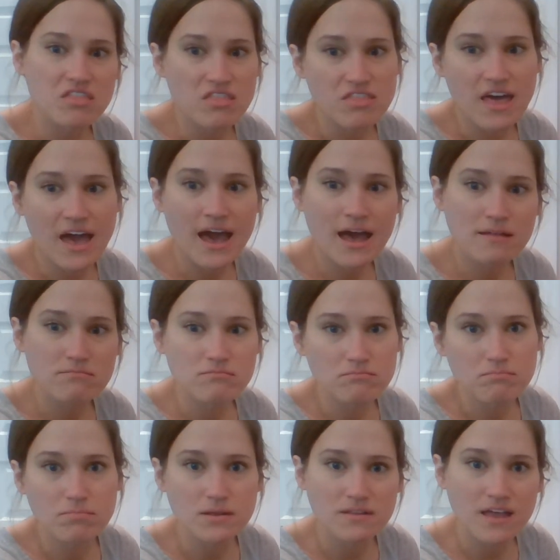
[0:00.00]
that
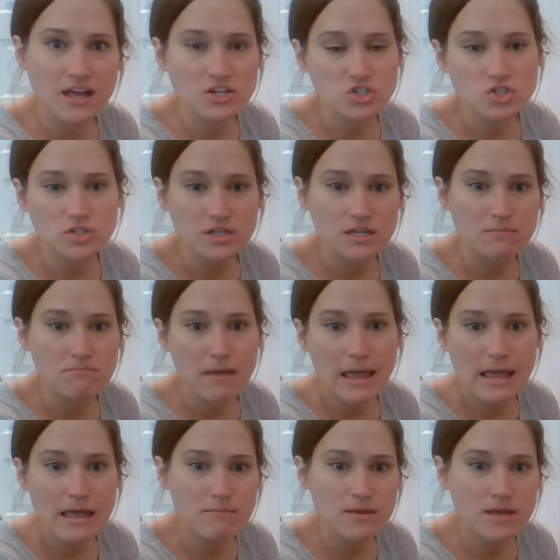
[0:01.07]
potentially
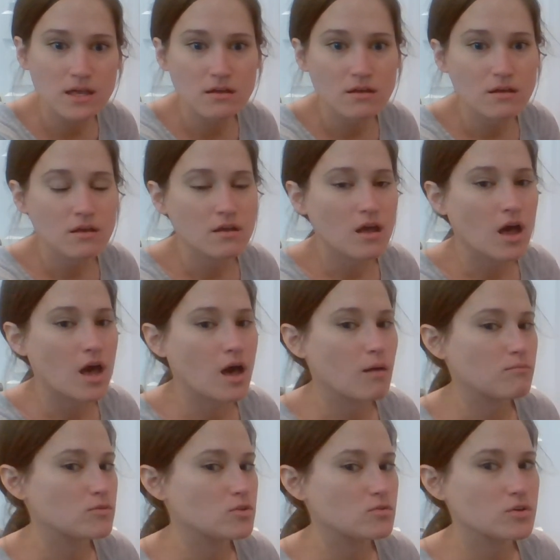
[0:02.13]
maybe
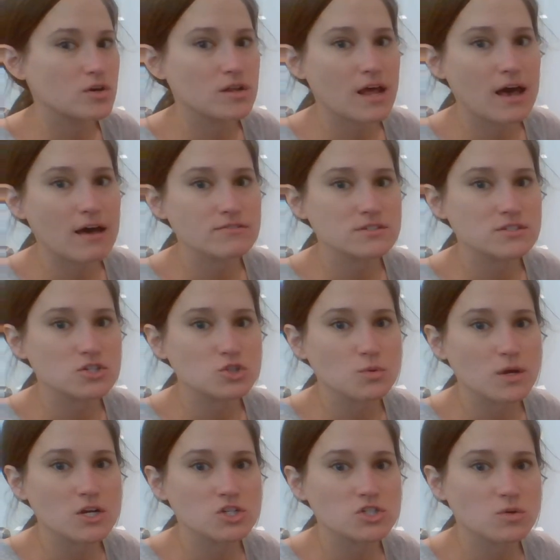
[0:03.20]
you could have a
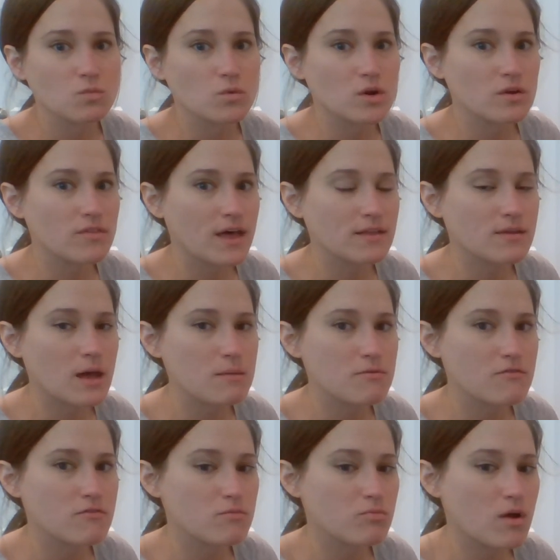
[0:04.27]
situation where that type
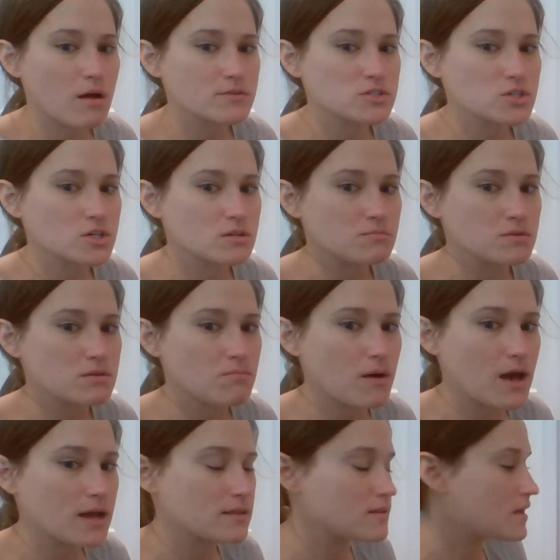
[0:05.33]
of a promise could be
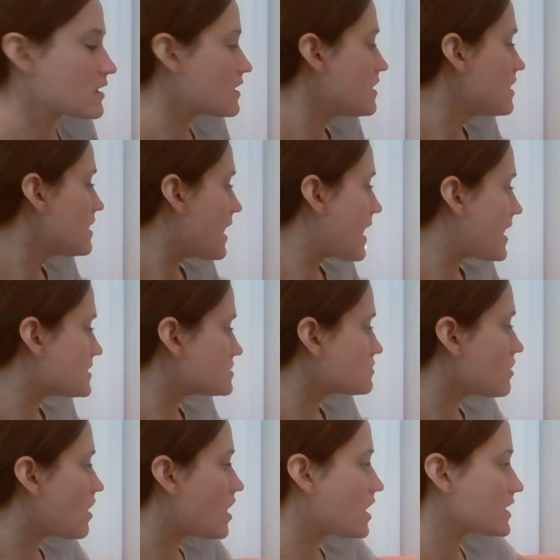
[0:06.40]
binding, as
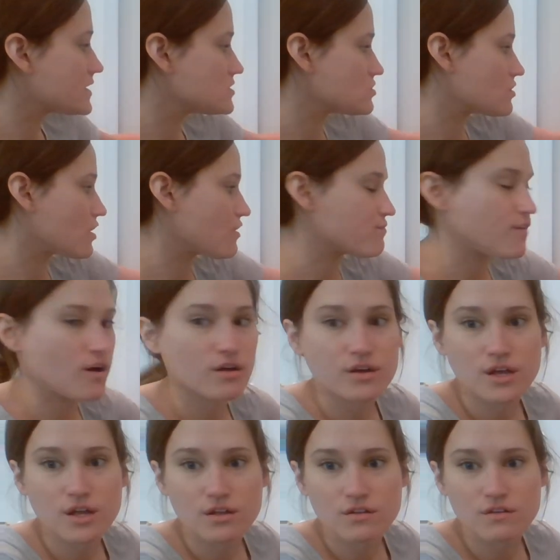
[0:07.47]
long as you're not
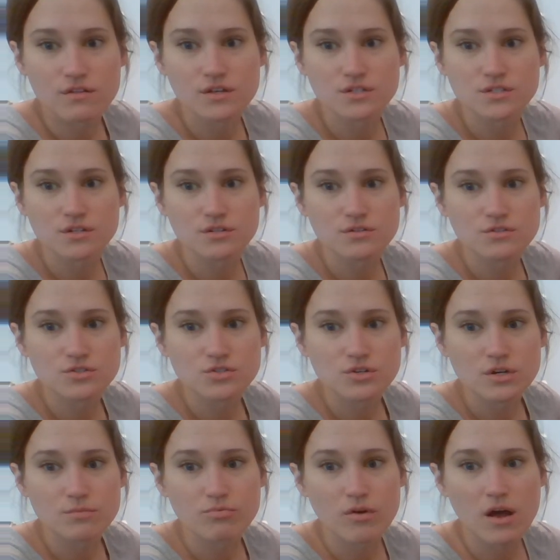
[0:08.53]
falling into this
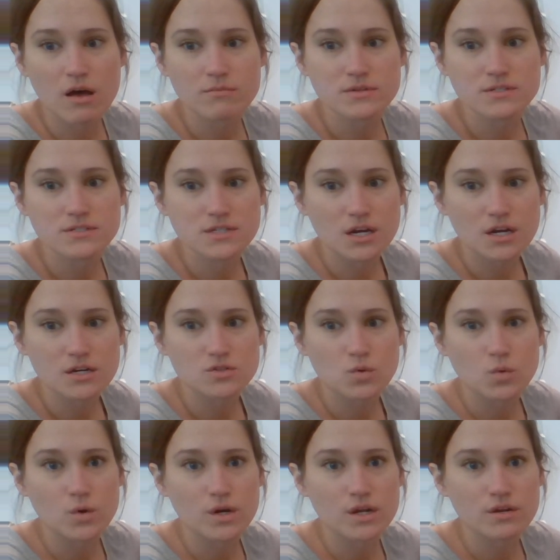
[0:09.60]
illusory promise
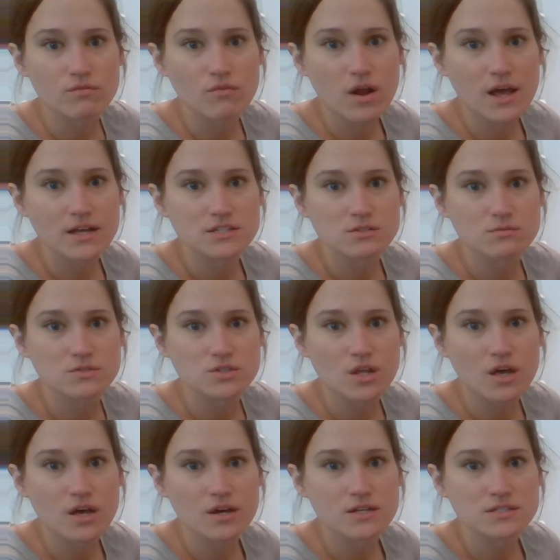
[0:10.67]
territory, right? So as
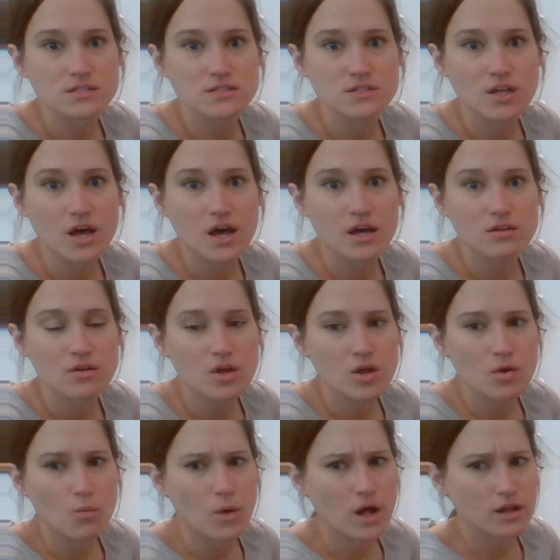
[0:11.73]
long as it's not,
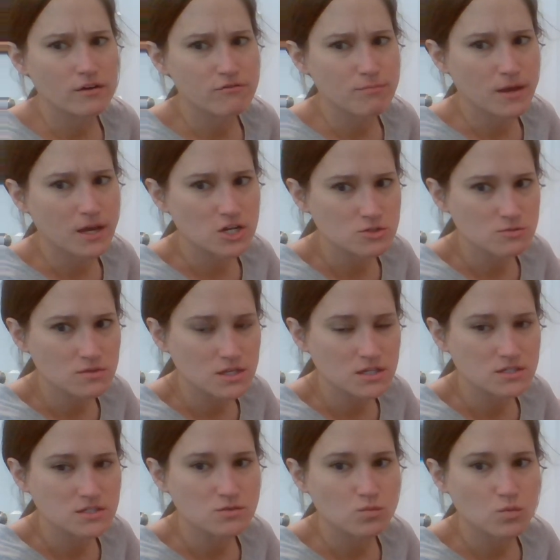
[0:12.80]
well, if management
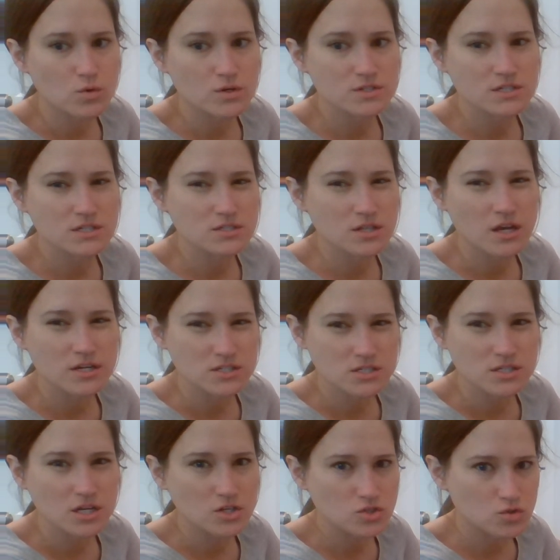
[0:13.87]
thinks it's warranted, as long as it's
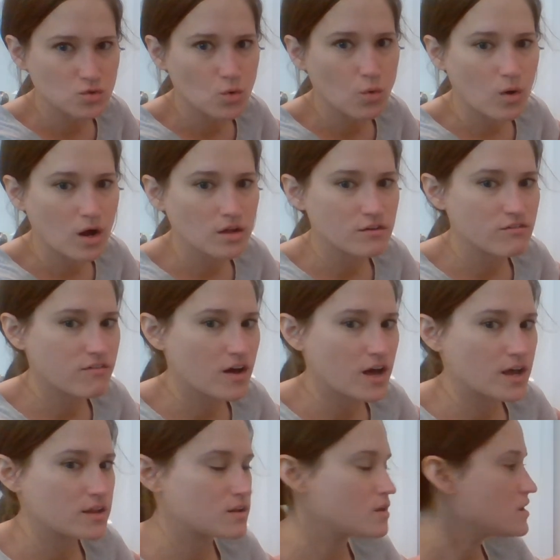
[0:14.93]
not too
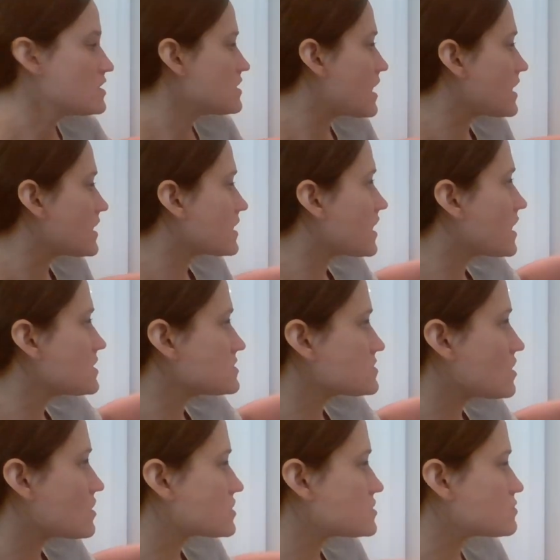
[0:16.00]
qualified, and again, as
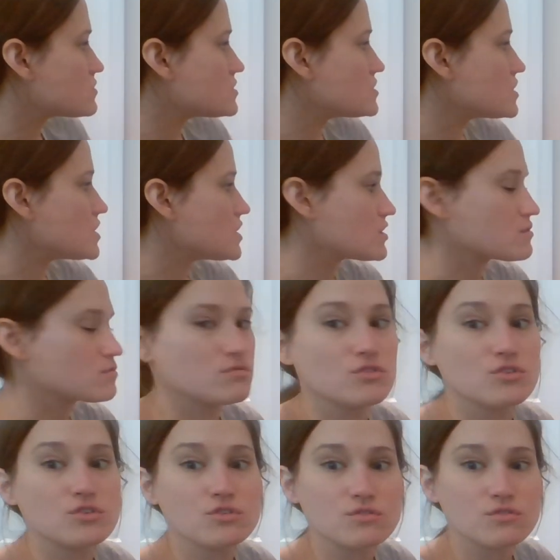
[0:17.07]
long as we're seeing
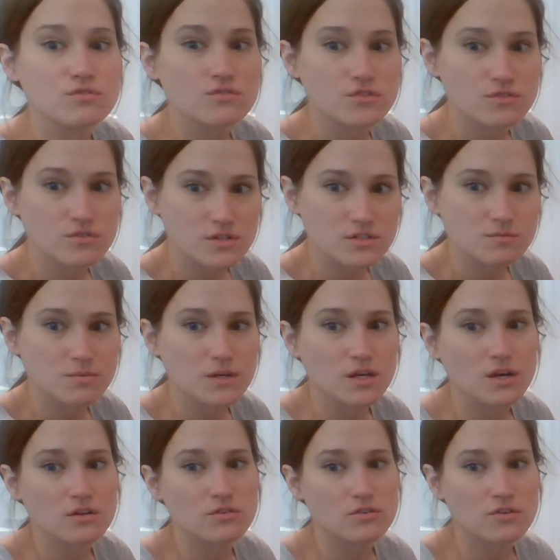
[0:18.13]
new duties
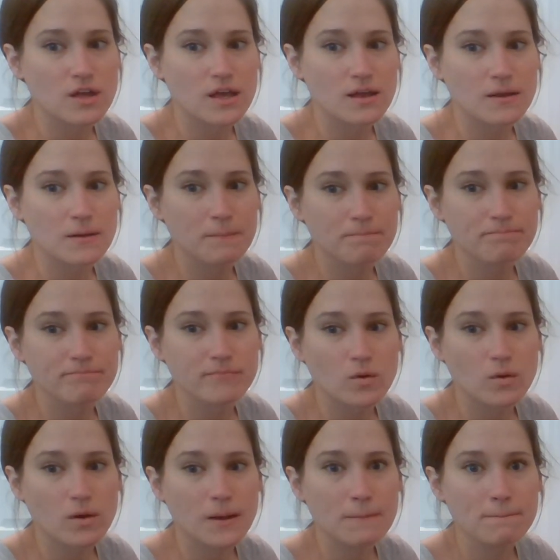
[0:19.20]
being undertaken,
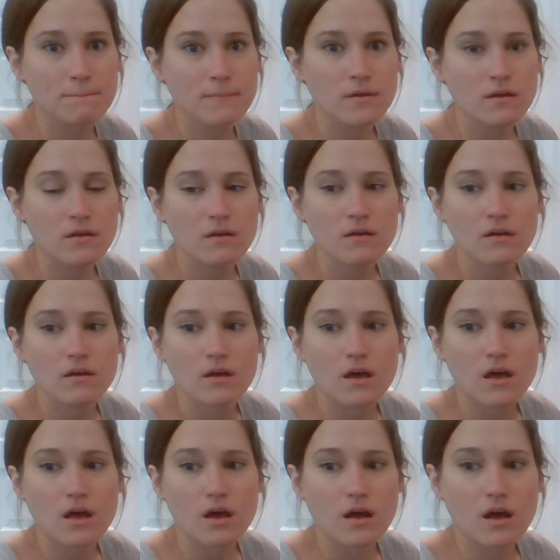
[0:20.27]
okay?
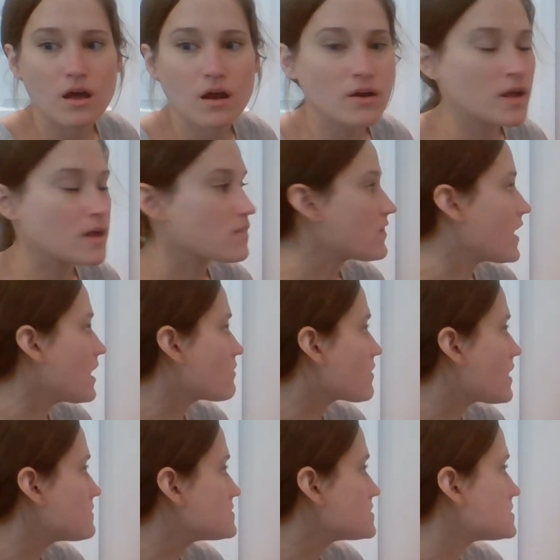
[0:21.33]
All right, that
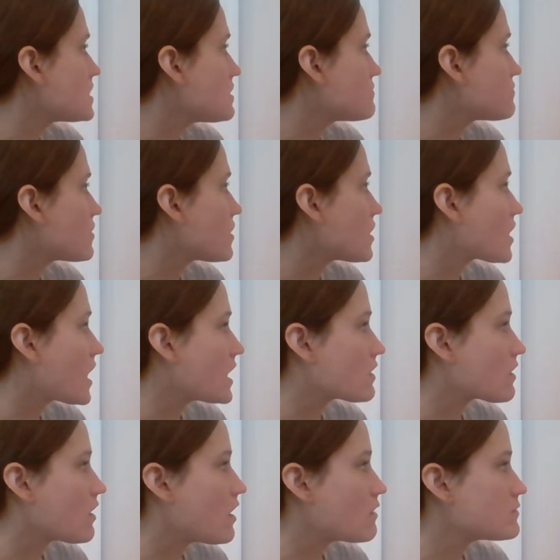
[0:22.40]
wraps us up for our kind of
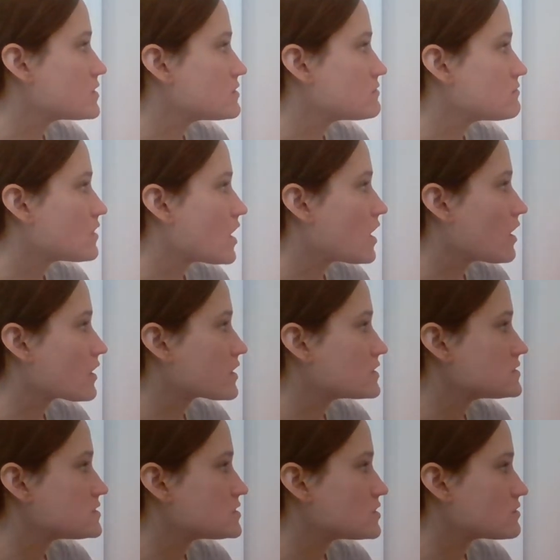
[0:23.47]
common
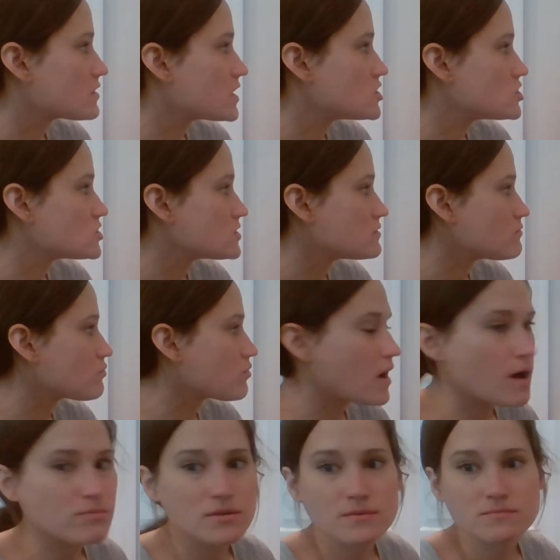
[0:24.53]
consideration
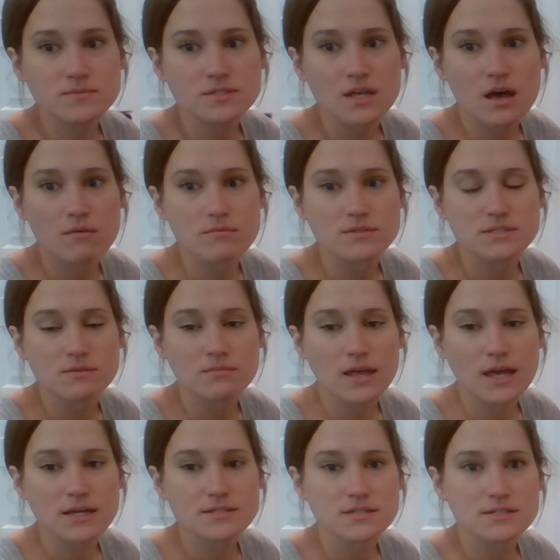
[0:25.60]
problems and some
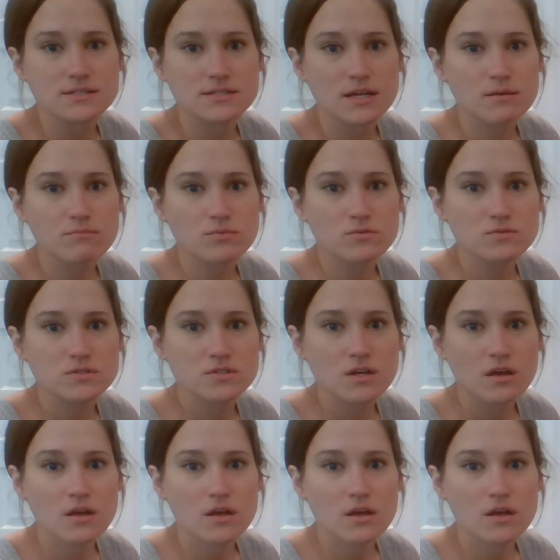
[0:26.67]
case examples.